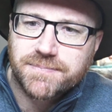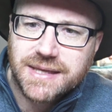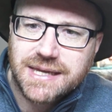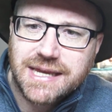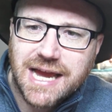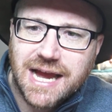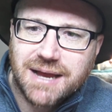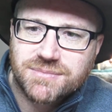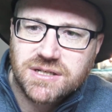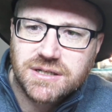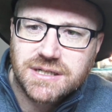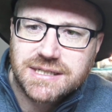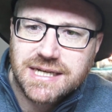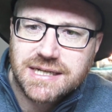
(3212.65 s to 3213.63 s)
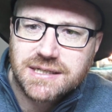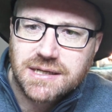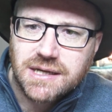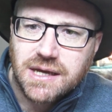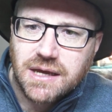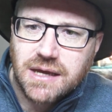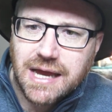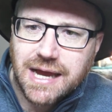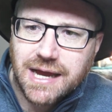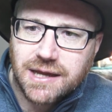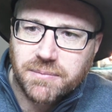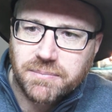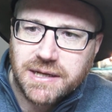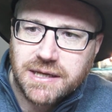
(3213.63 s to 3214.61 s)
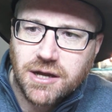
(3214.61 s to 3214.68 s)
He absolutely did.
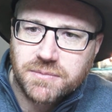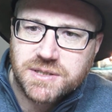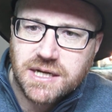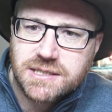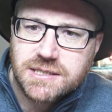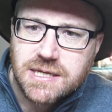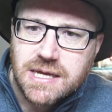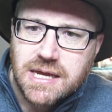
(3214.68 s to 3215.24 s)
Complete gobshite.